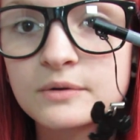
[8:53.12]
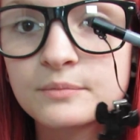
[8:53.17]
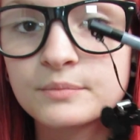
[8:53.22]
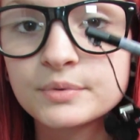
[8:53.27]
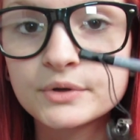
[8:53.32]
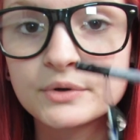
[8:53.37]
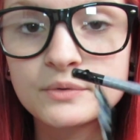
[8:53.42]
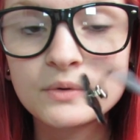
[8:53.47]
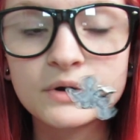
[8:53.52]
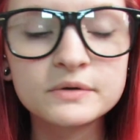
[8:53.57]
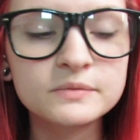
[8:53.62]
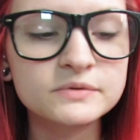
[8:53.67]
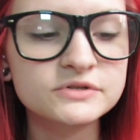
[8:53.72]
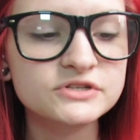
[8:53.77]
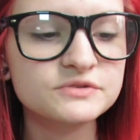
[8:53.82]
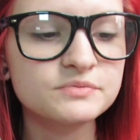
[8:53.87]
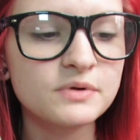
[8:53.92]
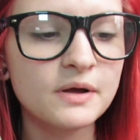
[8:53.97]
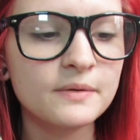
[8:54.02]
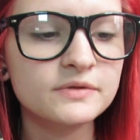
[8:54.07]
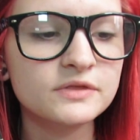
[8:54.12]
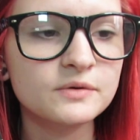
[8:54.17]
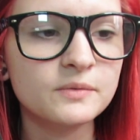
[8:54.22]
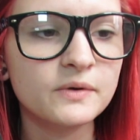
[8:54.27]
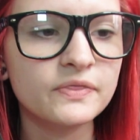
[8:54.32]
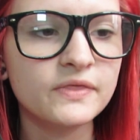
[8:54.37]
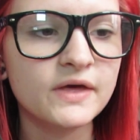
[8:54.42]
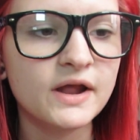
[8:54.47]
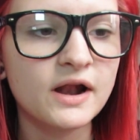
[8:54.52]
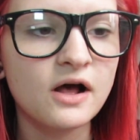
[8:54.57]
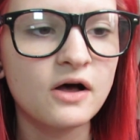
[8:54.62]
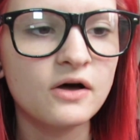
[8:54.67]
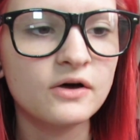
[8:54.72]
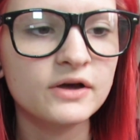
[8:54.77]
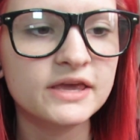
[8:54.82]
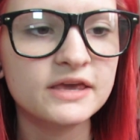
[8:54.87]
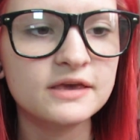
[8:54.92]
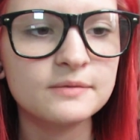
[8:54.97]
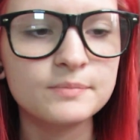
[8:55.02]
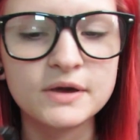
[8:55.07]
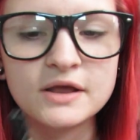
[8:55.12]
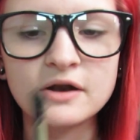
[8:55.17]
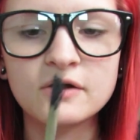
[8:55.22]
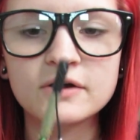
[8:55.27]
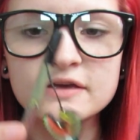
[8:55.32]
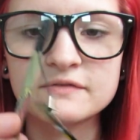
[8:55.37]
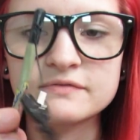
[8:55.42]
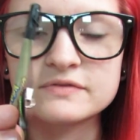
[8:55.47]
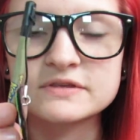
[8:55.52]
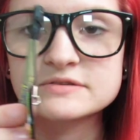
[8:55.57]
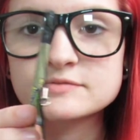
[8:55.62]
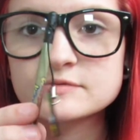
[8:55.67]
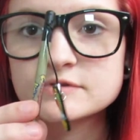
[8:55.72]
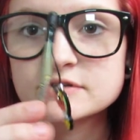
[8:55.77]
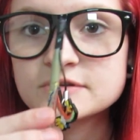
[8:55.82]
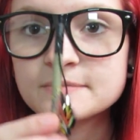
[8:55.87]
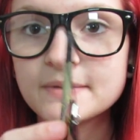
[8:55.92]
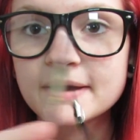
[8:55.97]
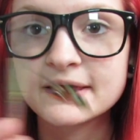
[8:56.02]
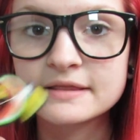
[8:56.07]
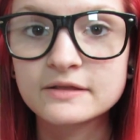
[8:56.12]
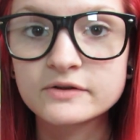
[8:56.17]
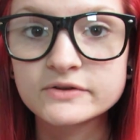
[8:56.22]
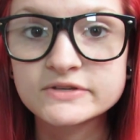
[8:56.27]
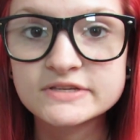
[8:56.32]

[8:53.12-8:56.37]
and blue one, which is probably the one that I'll keep, and I'll give this one to my little